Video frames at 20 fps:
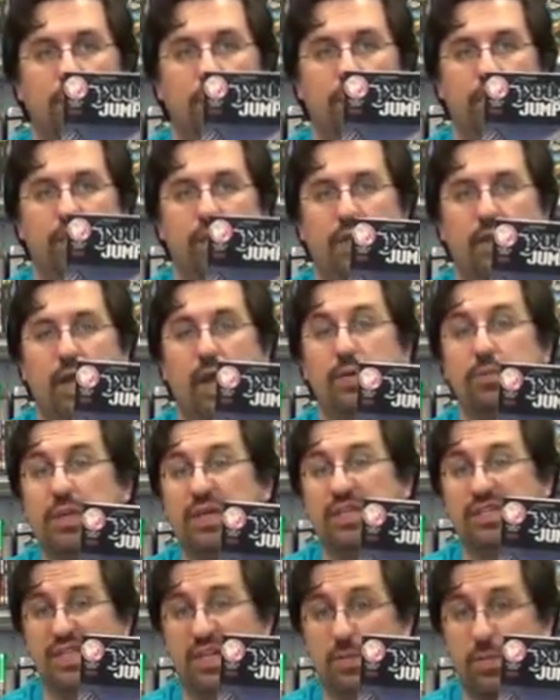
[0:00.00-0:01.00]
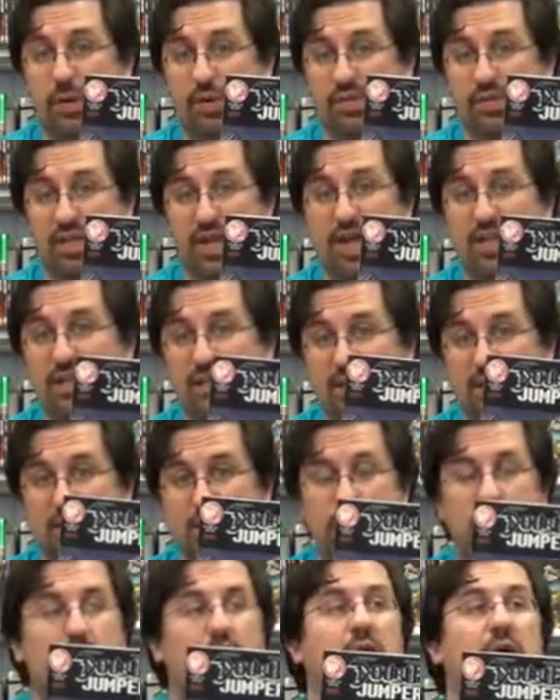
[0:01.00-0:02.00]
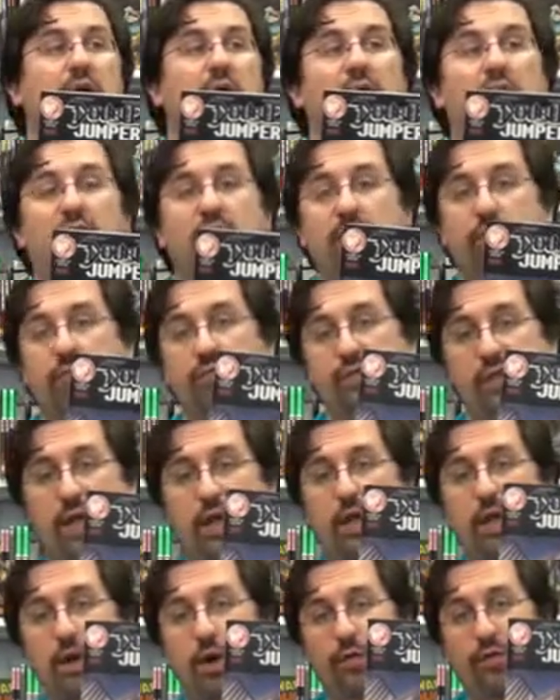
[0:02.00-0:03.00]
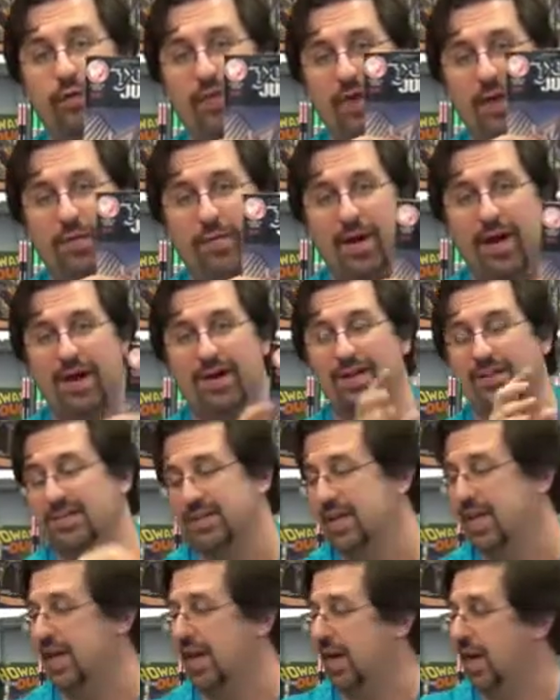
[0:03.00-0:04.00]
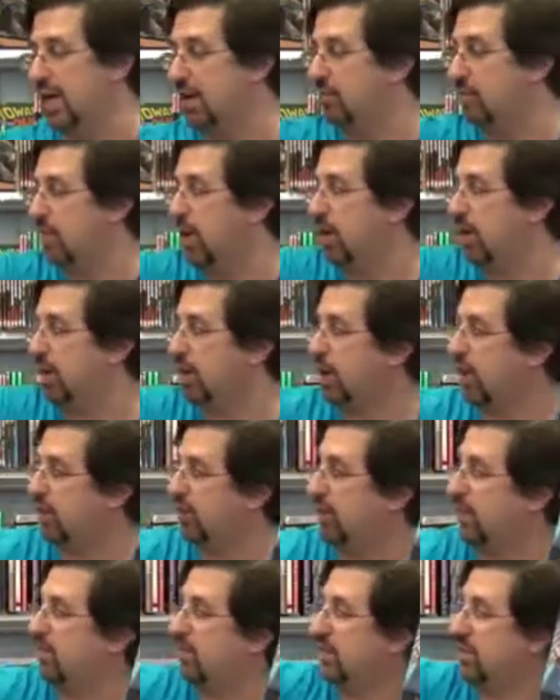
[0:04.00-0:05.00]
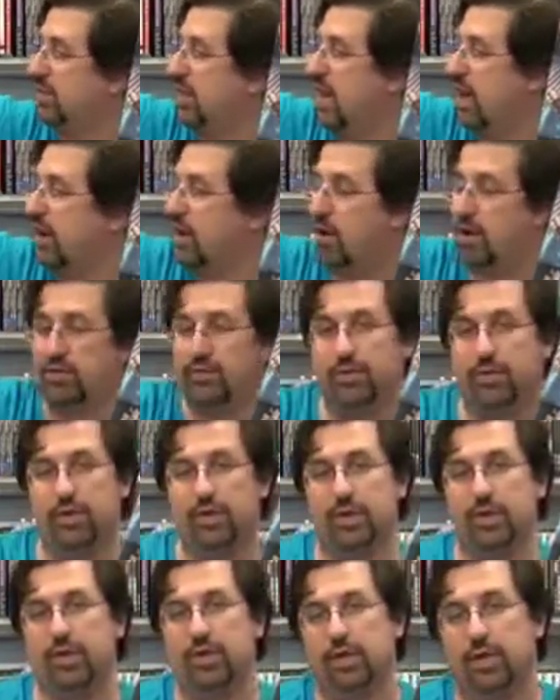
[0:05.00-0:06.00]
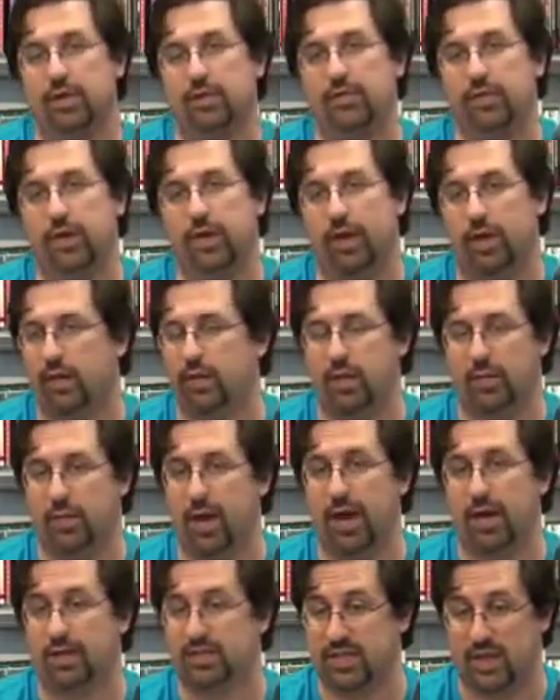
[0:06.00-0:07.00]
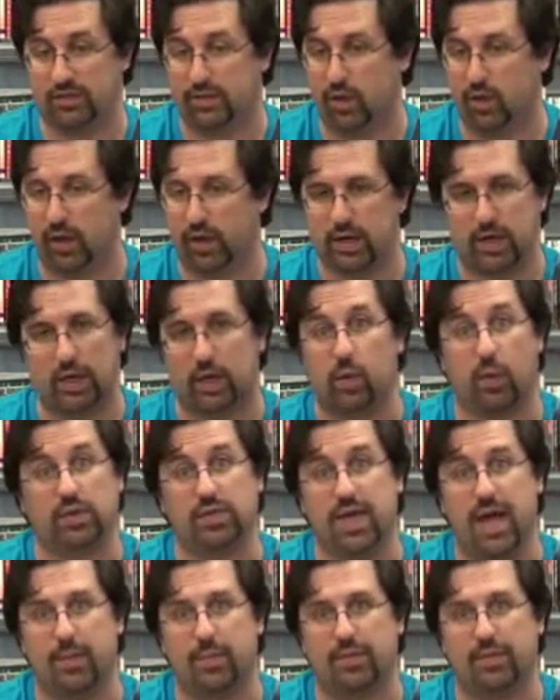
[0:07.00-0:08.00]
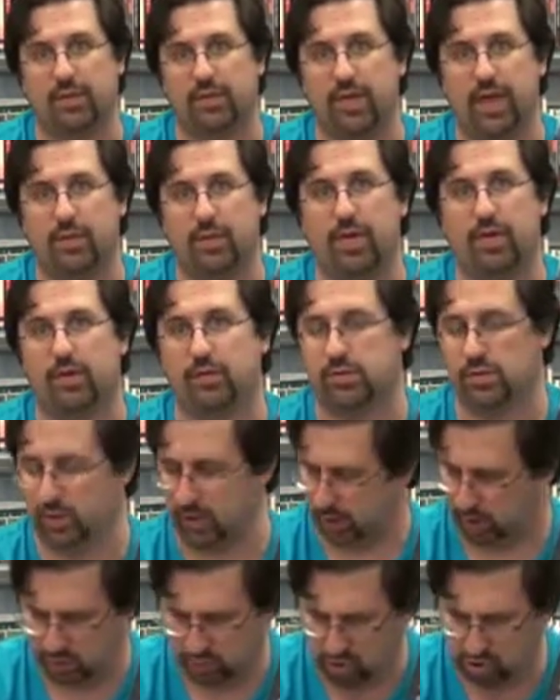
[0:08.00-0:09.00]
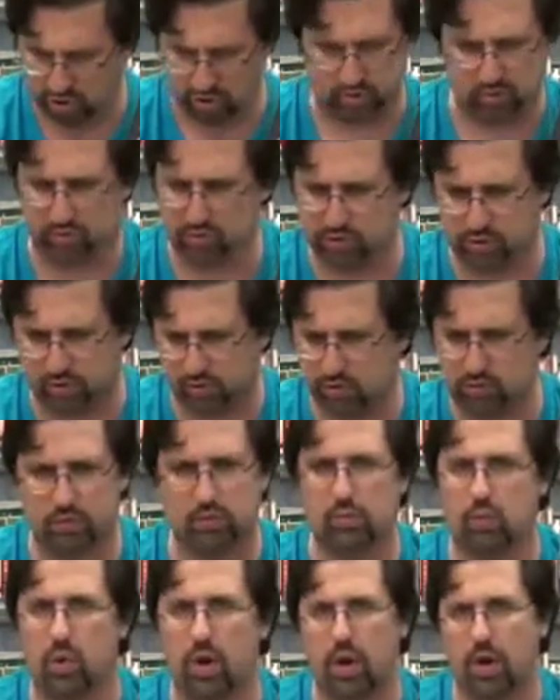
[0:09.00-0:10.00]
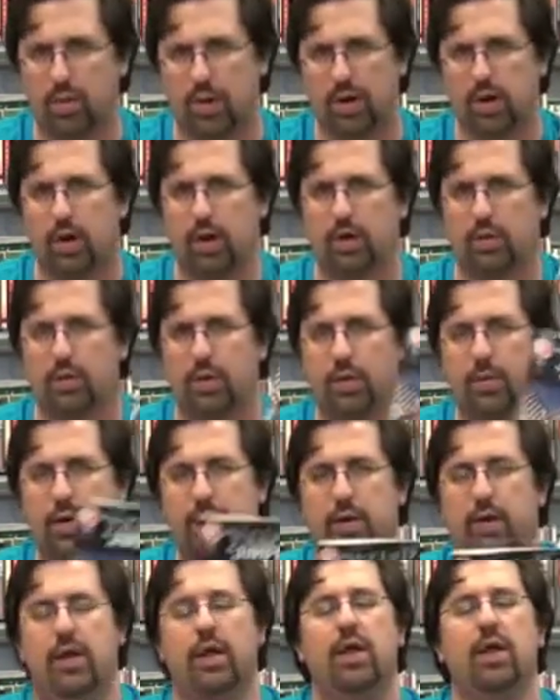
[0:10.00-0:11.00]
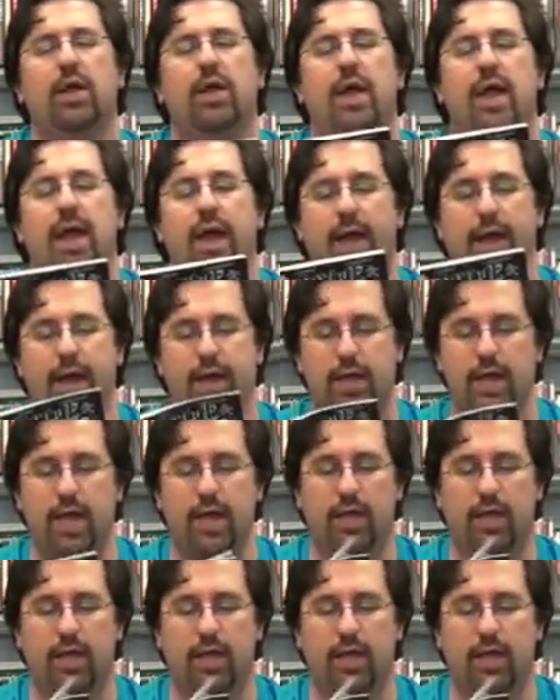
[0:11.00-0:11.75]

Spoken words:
NPC personalities have taken over their bodies and have buggered off. They've just gone off, and the bodies have no idea what's happened to them either. So they're like, why am I not a barbarian? And yeah,